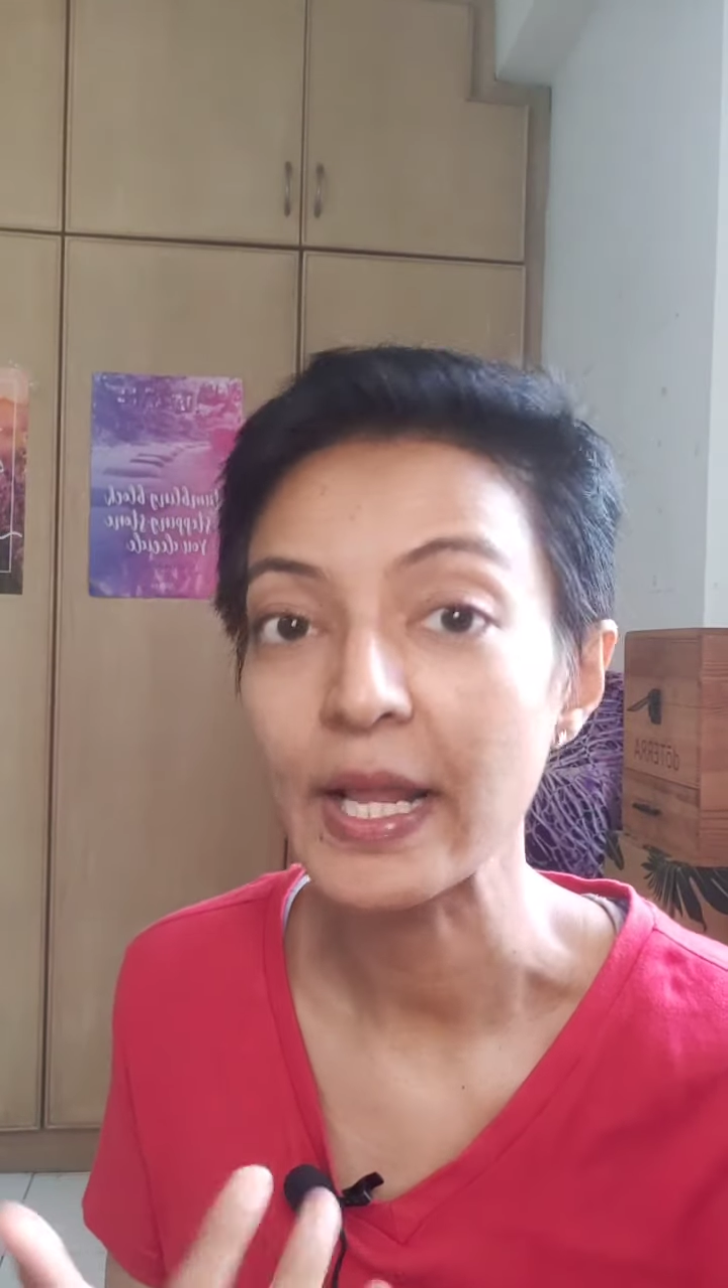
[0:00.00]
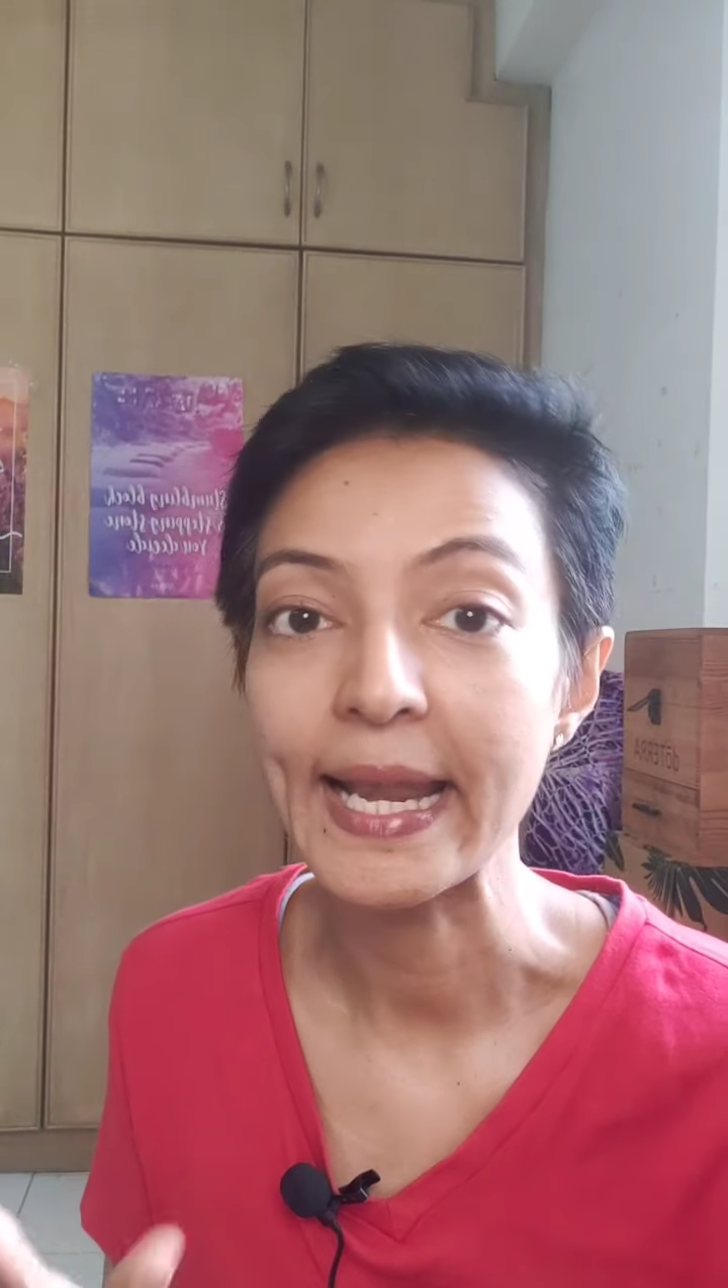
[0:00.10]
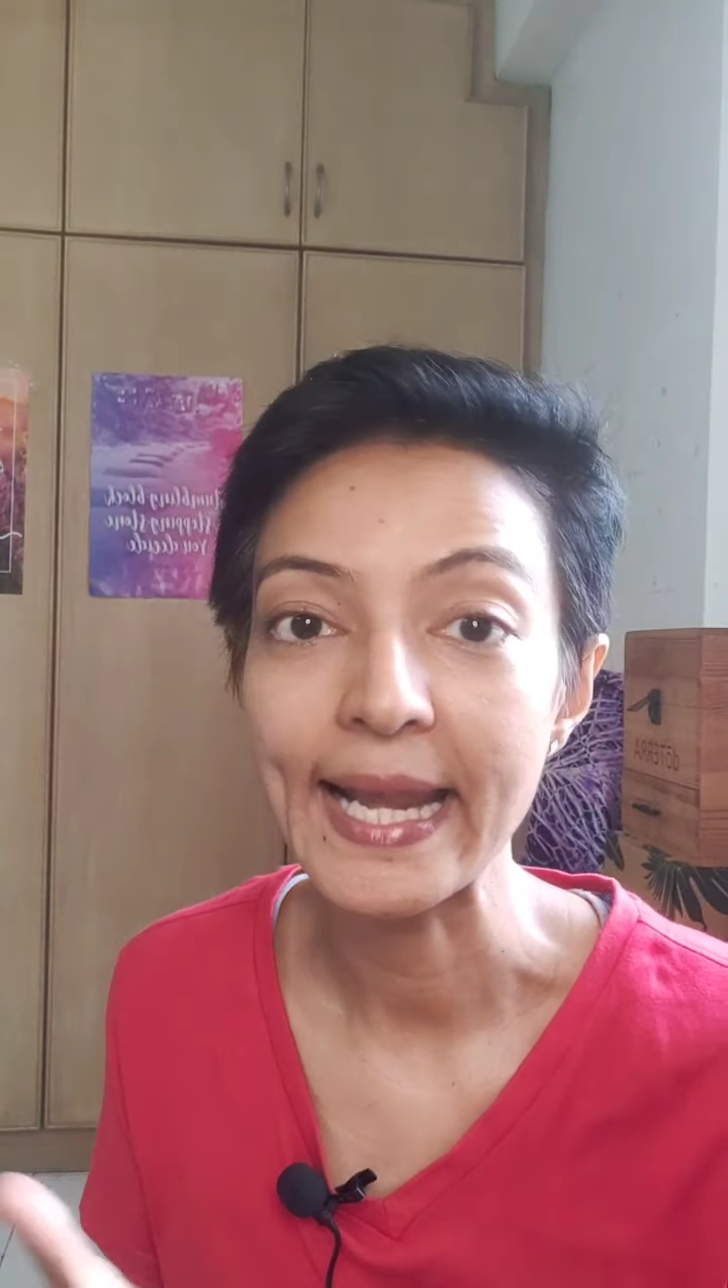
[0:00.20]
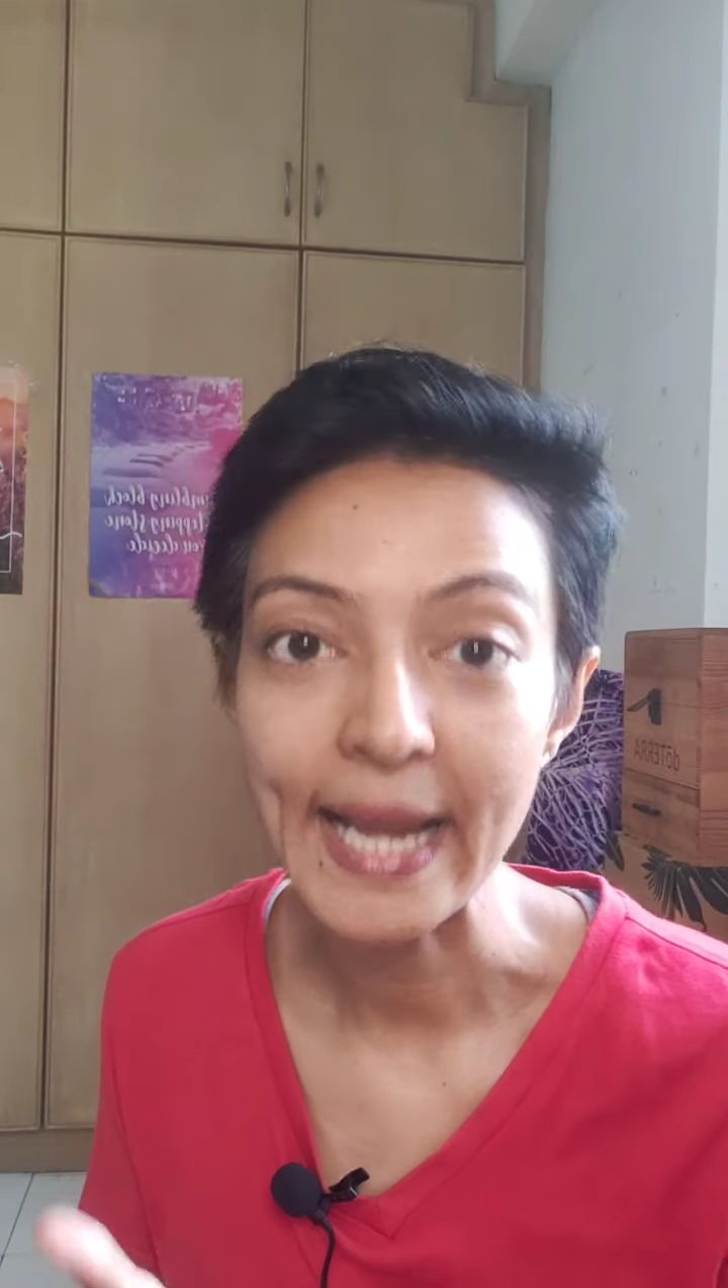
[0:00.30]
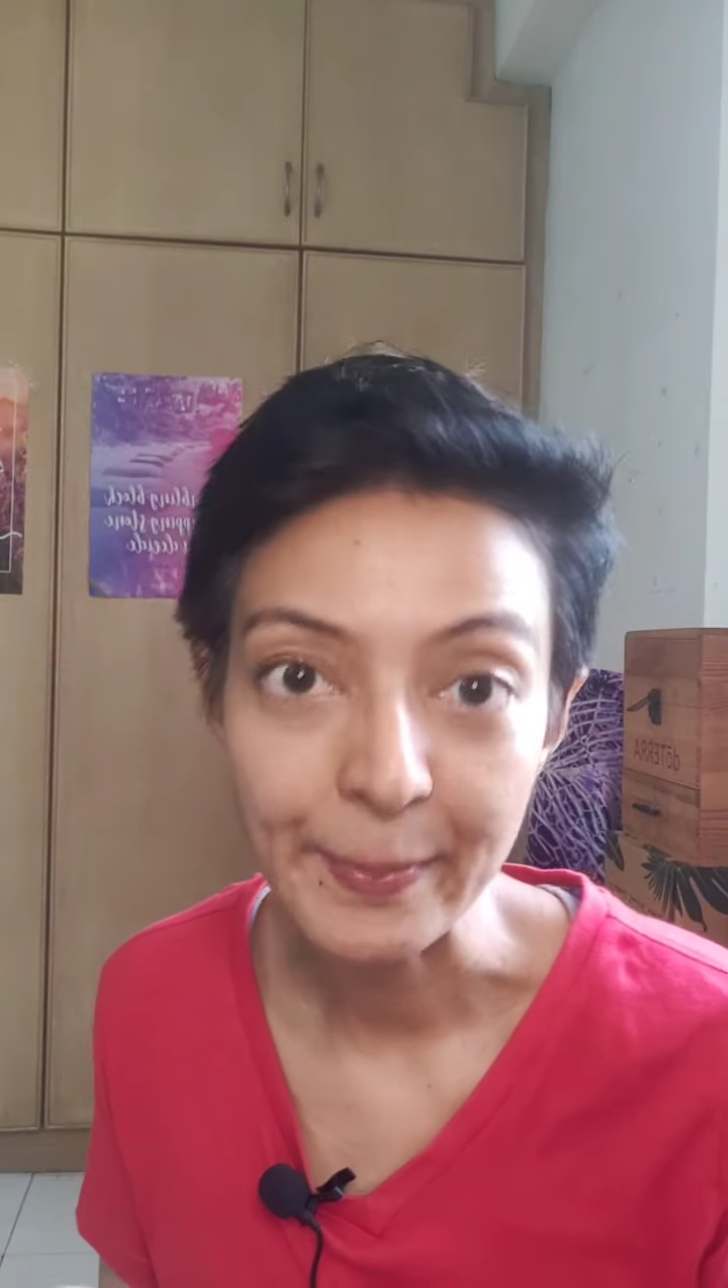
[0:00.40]

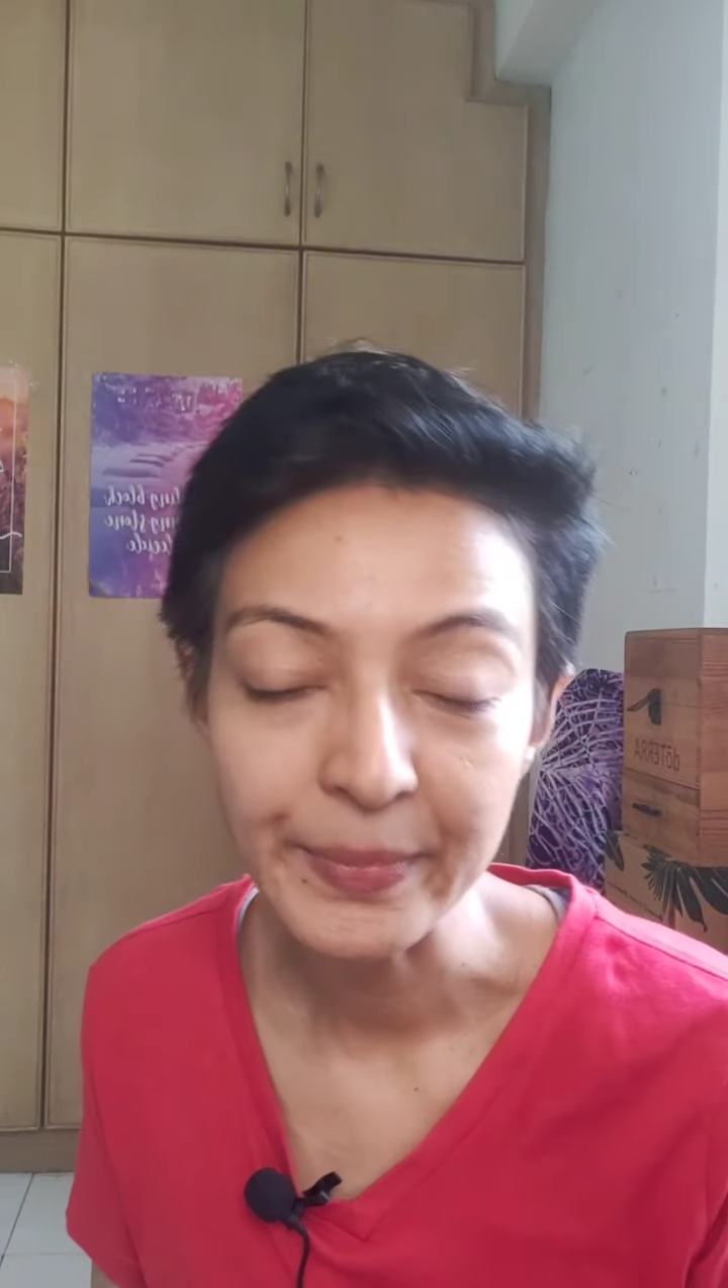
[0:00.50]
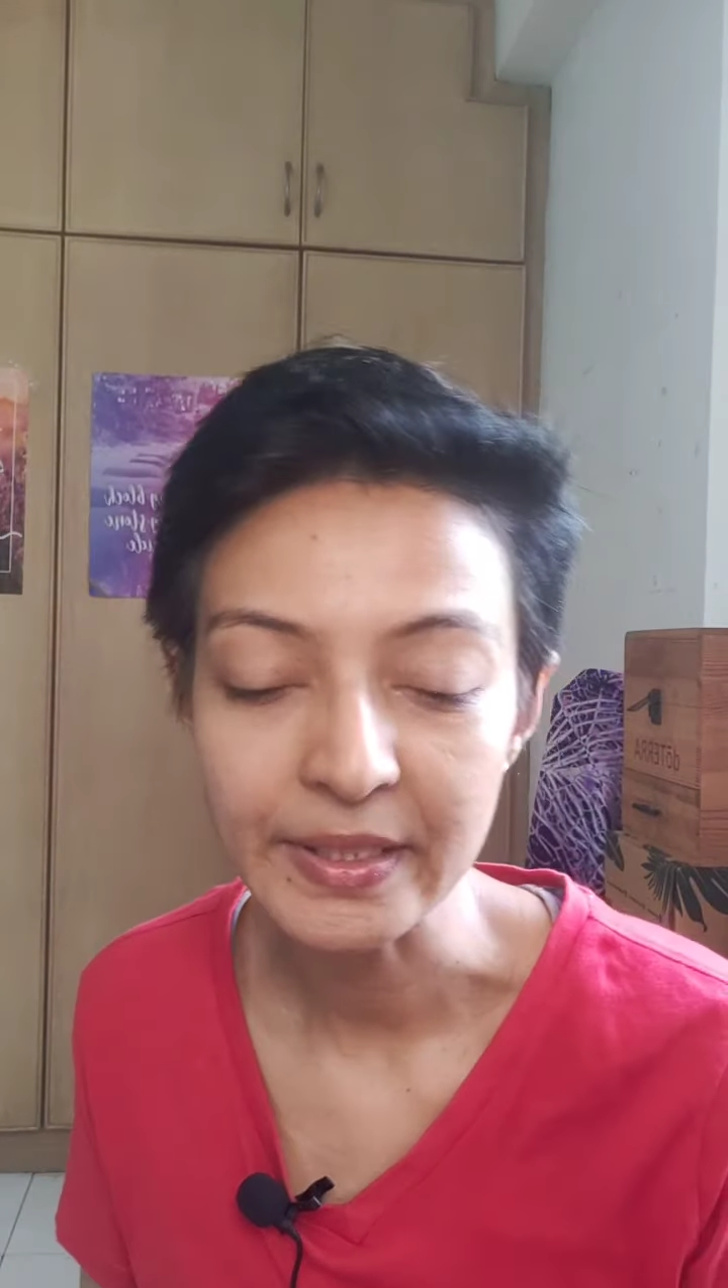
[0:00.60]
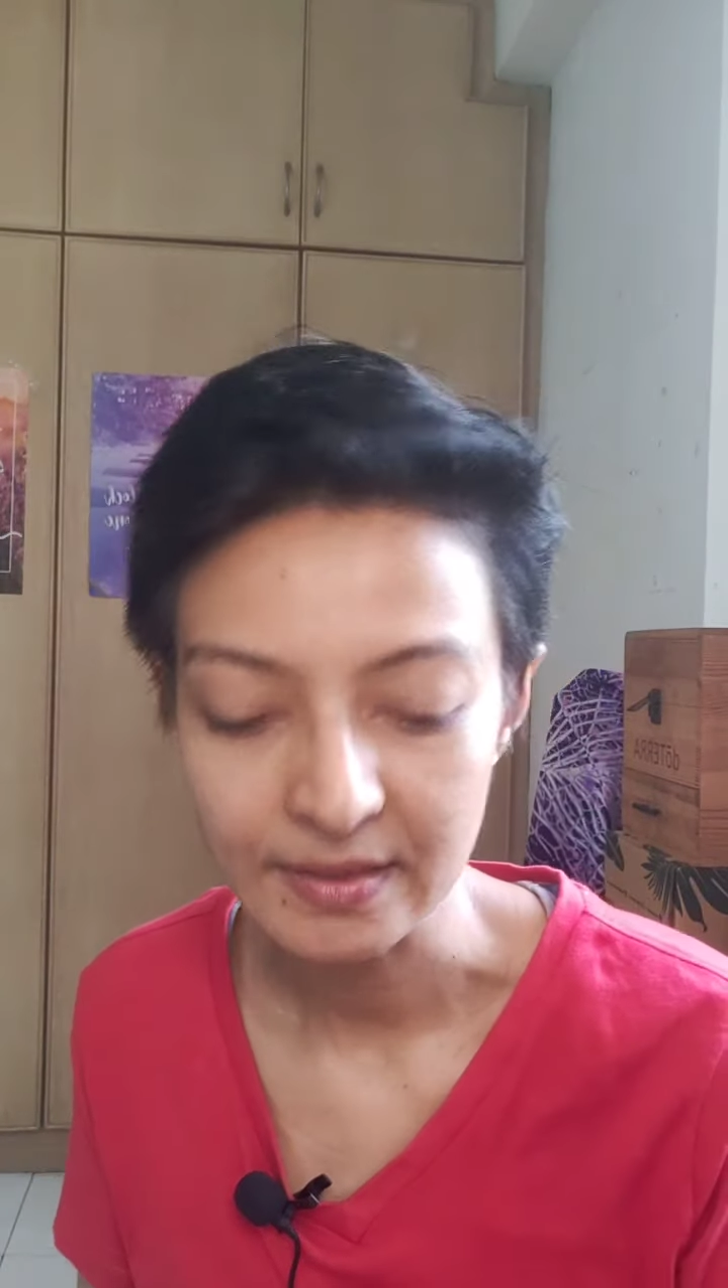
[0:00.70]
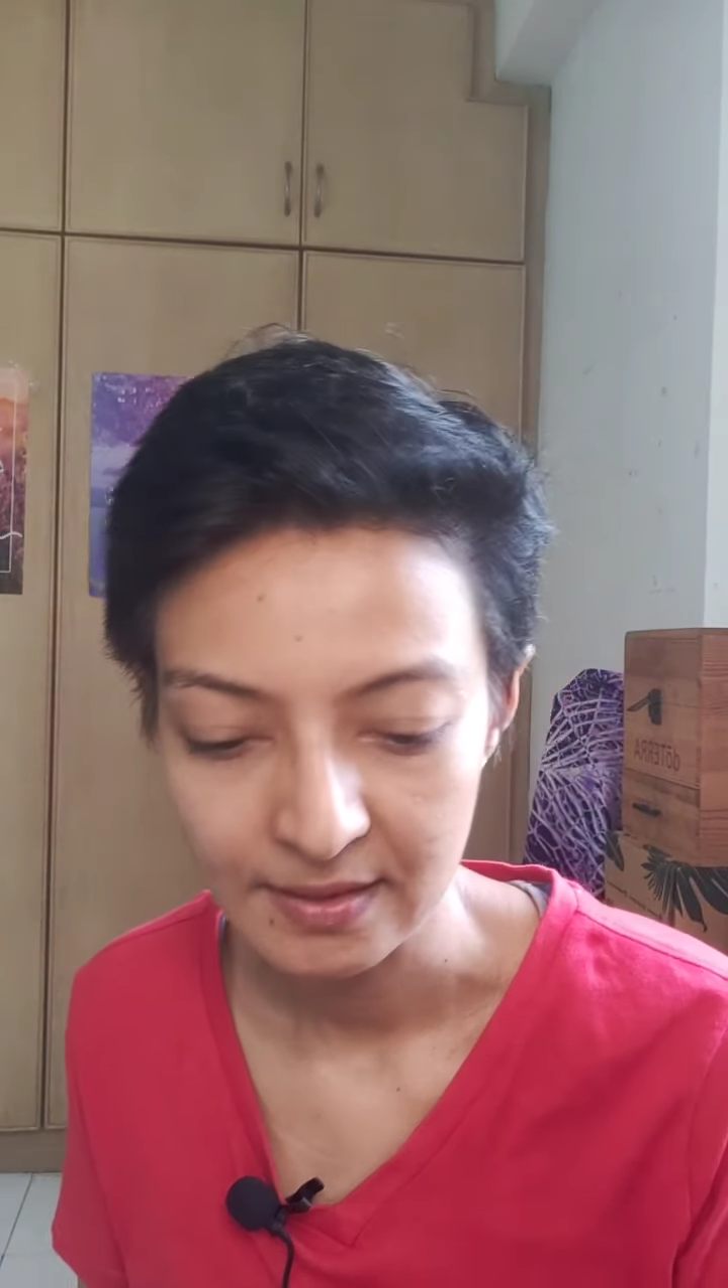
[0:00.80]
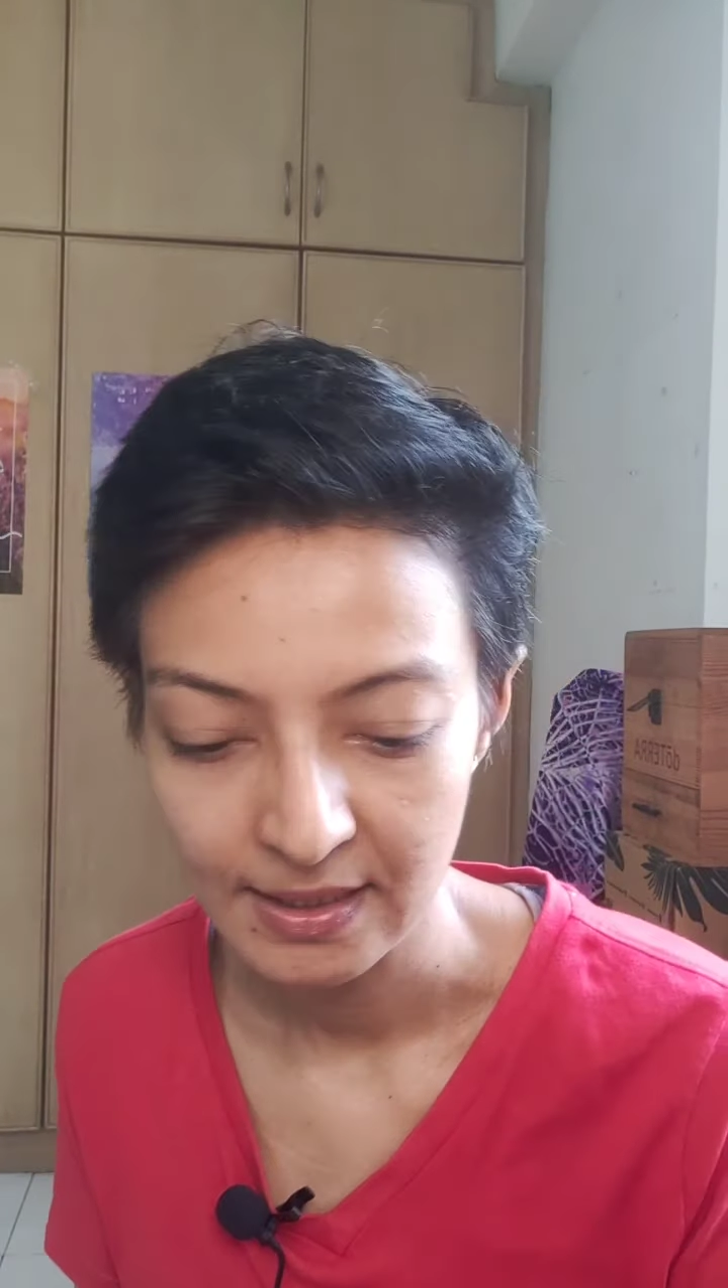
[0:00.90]
and lemon